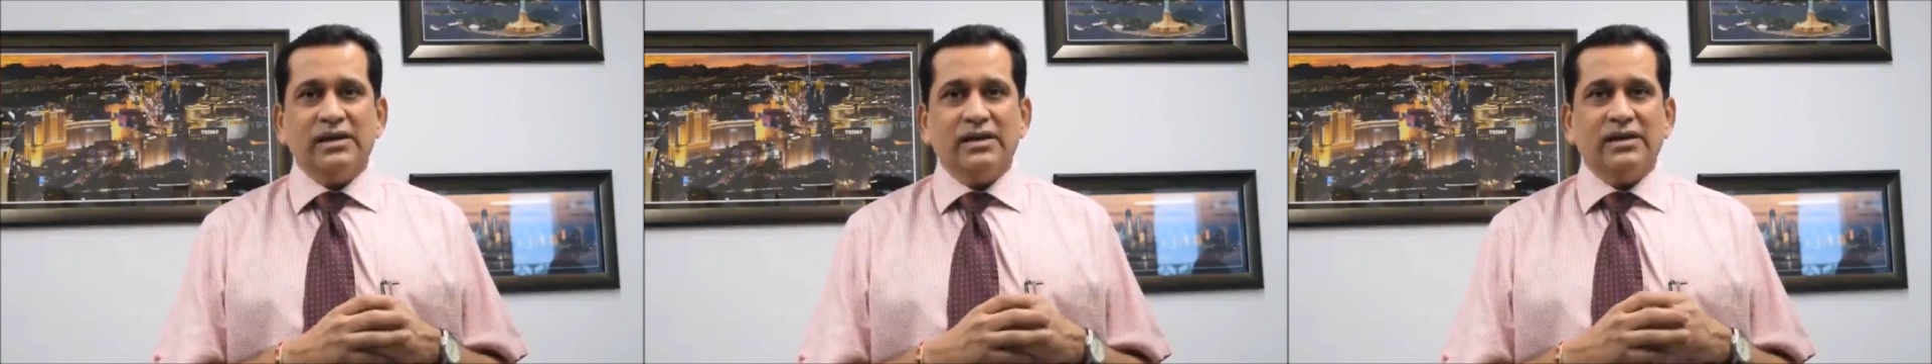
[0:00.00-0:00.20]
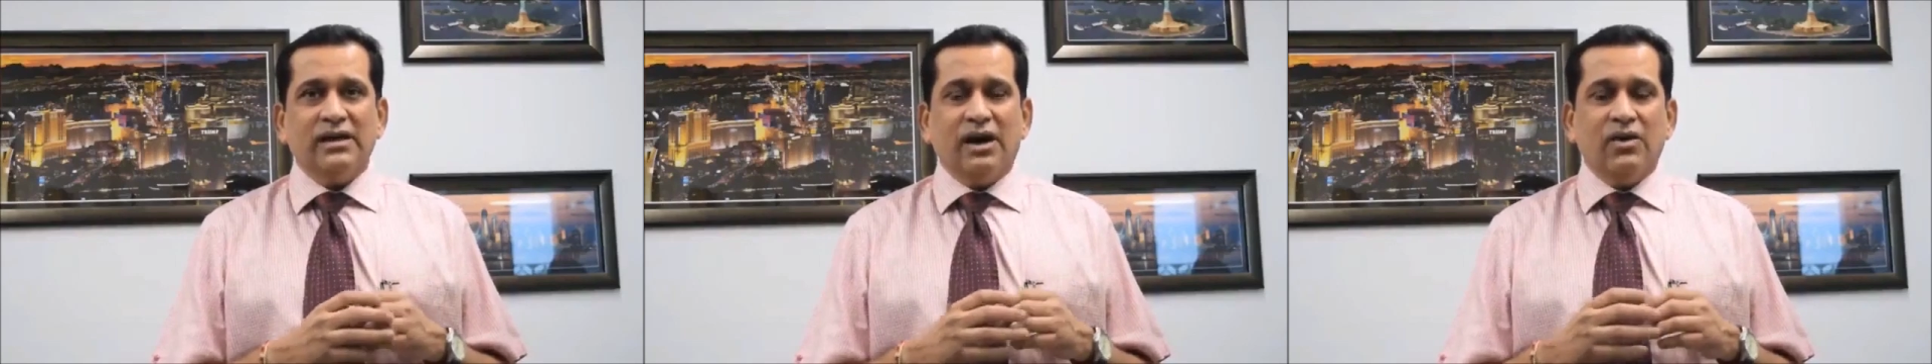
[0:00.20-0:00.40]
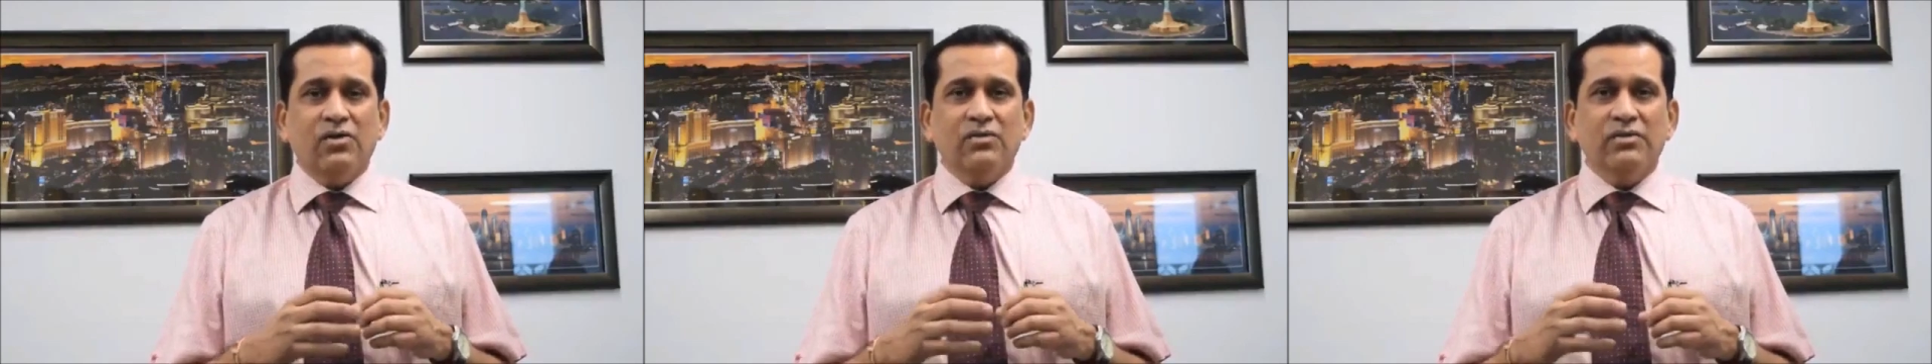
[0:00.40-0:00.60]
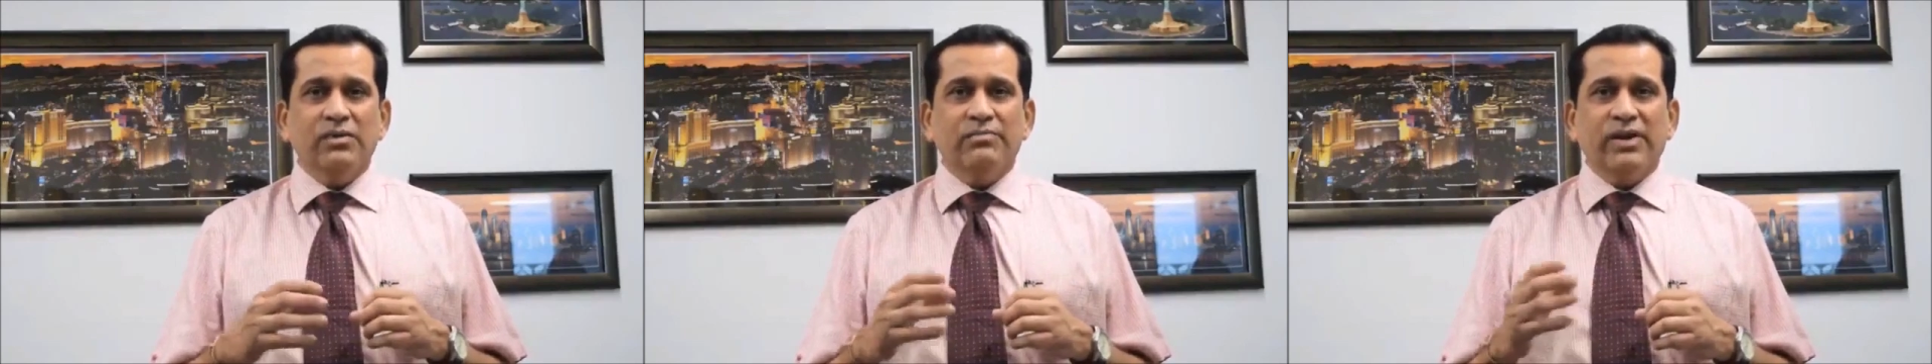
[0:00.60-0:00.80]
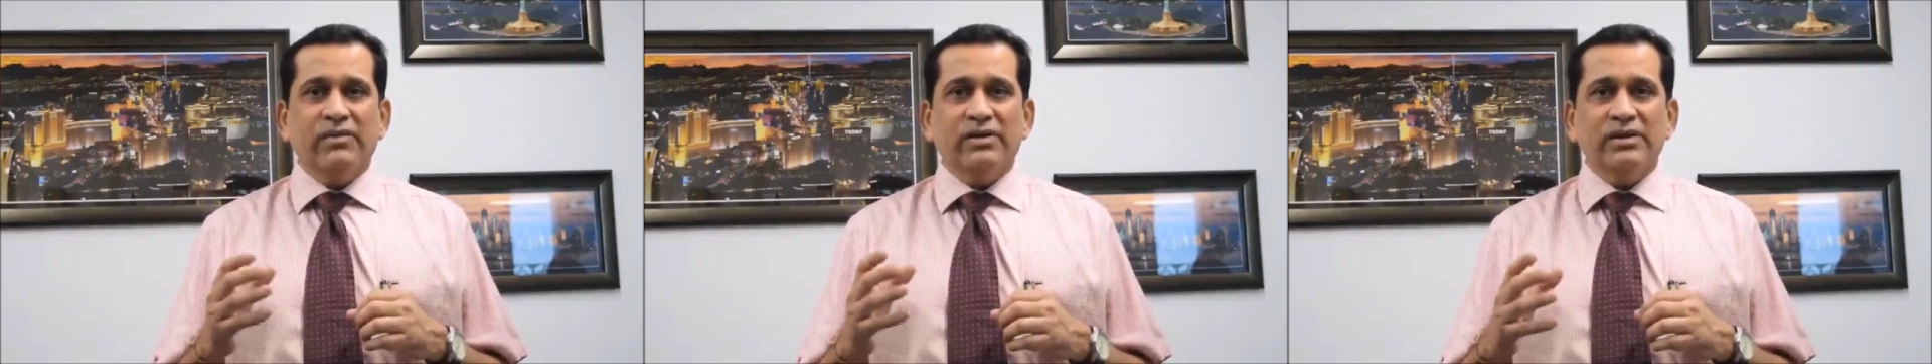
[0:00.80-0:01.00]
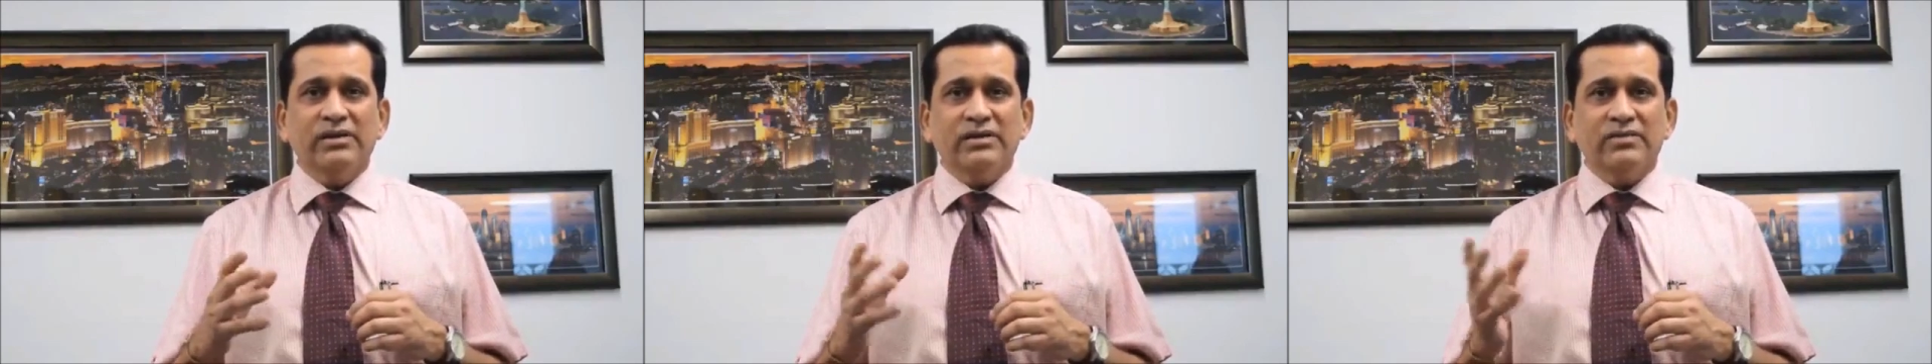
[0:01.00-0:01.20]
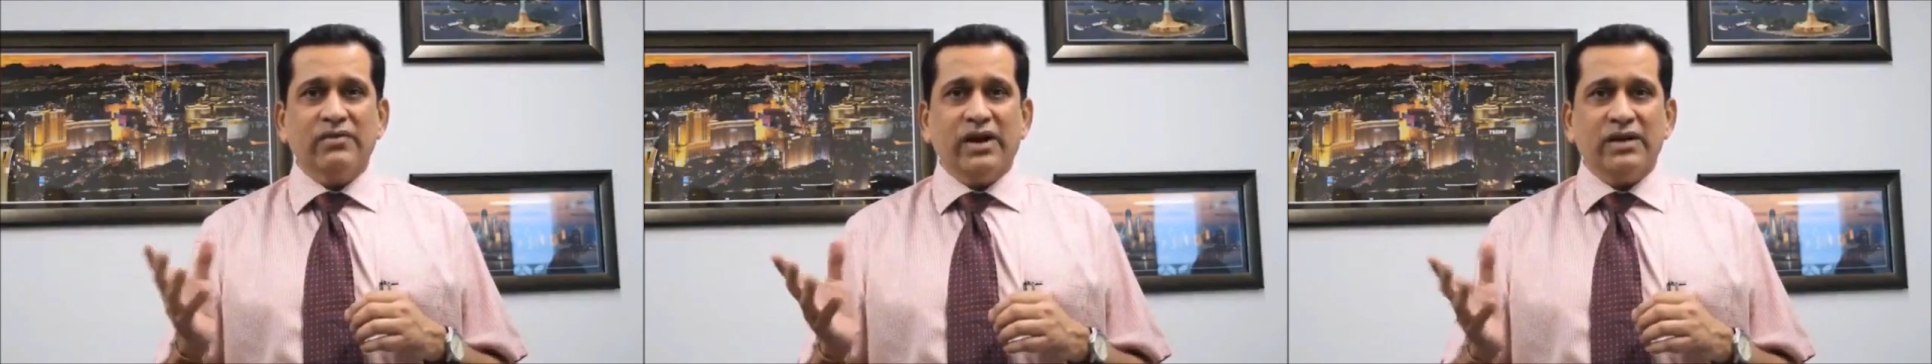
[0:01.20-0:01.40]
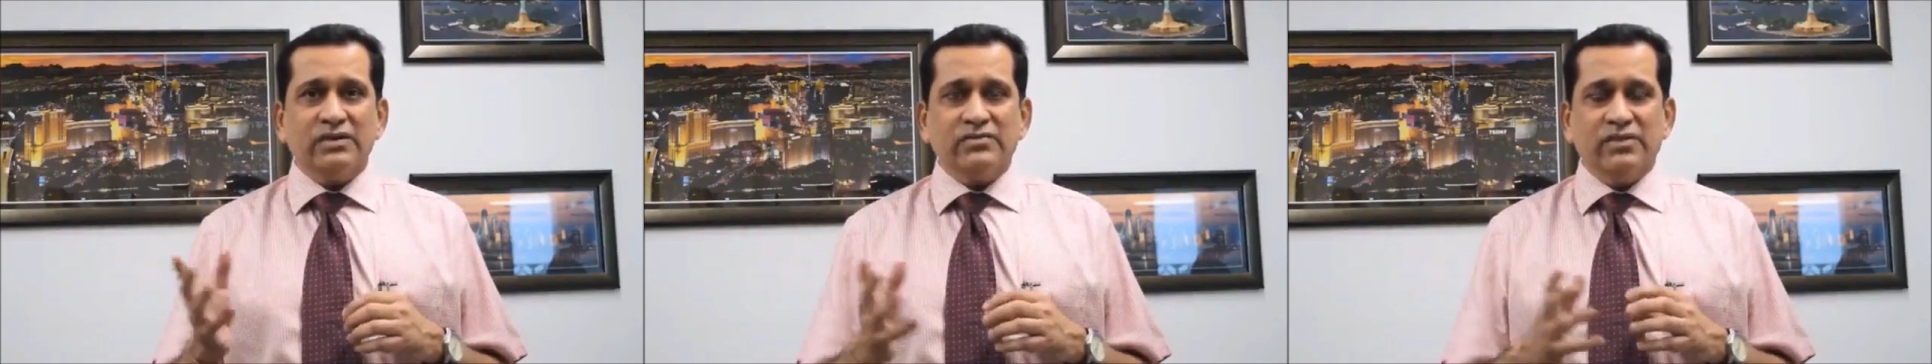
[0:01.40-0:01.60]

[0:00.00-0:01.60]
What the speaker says: and how do we prevent this virus